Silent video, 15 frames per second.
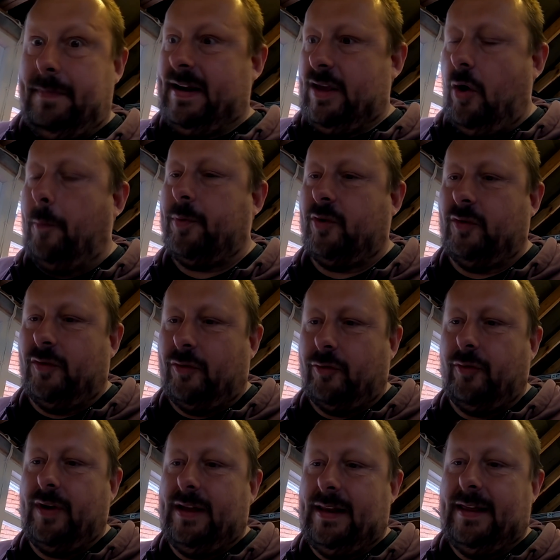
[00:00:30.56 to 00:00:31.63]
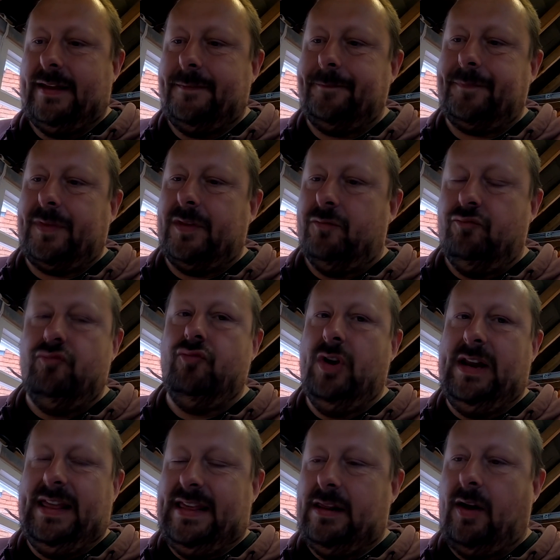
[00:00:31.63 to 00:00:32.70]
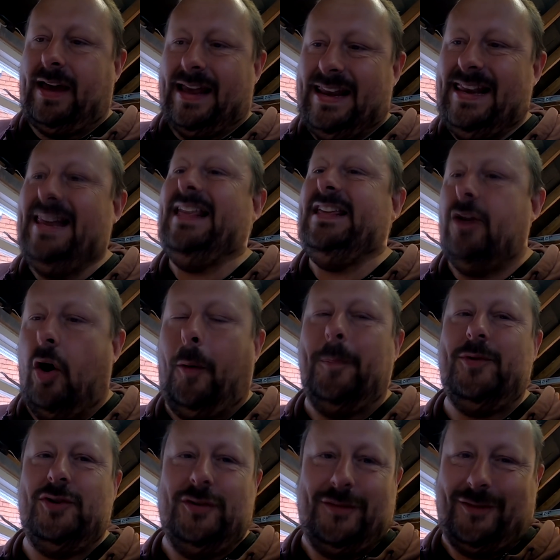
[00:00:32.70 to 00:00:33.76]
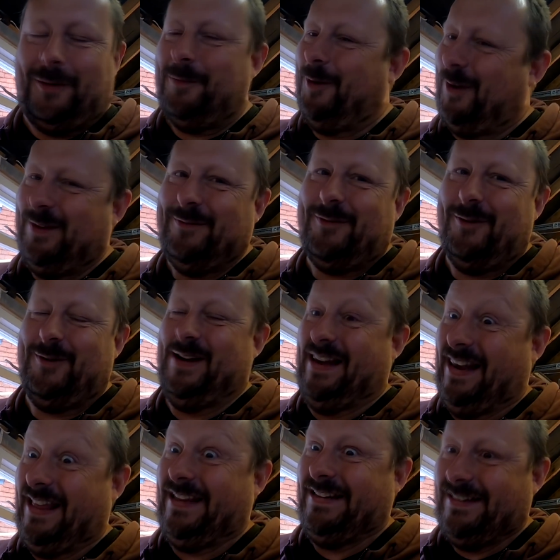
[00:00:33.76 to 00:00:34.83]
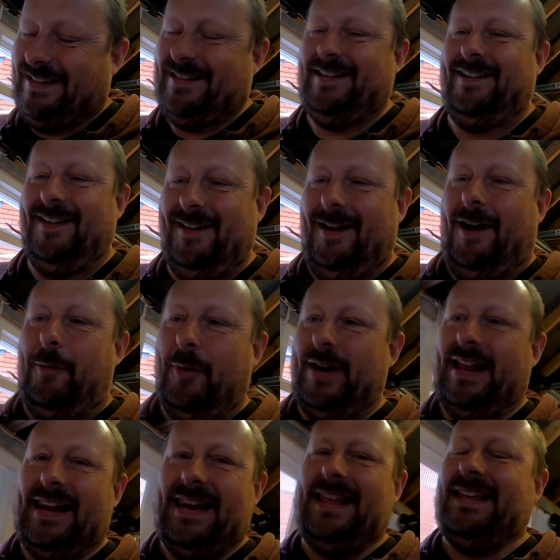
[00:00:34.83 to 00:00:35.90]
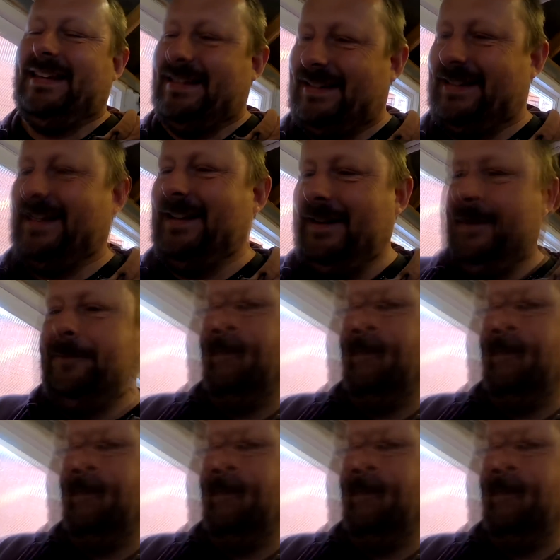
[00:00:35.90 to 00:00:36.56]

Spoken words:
many options really like elite options. I'm looking for elite. I want elite.